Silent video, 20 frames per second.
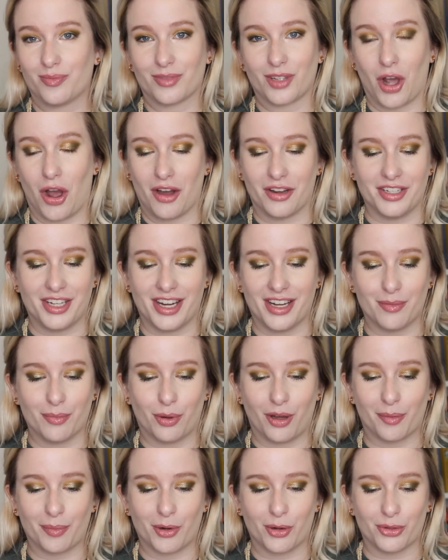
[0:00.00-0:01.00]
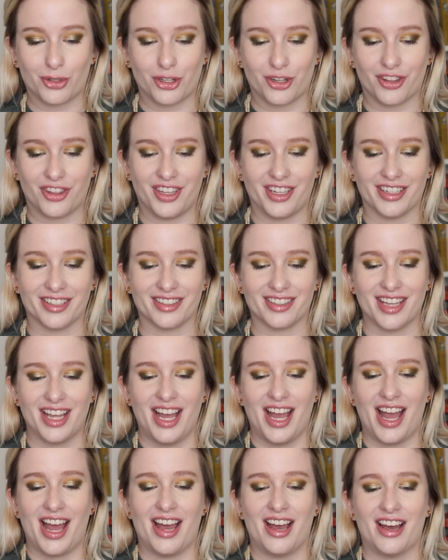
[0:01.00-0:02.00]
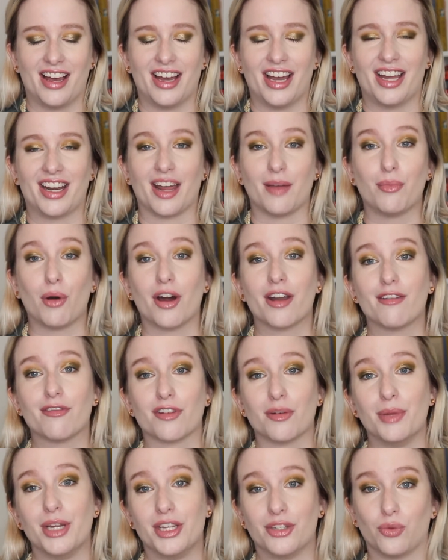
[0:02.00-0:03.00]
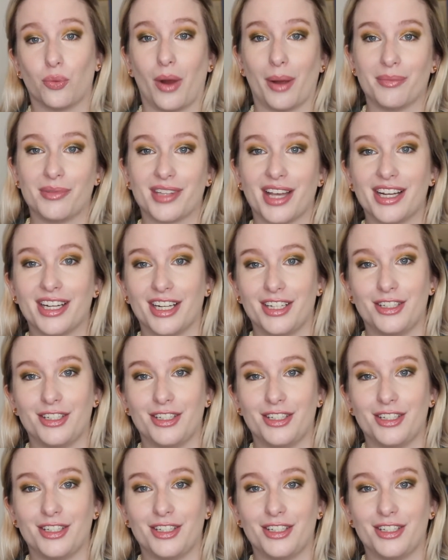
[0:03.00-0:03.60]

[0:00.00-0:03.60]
content, pop culture things, and I bought it from his website.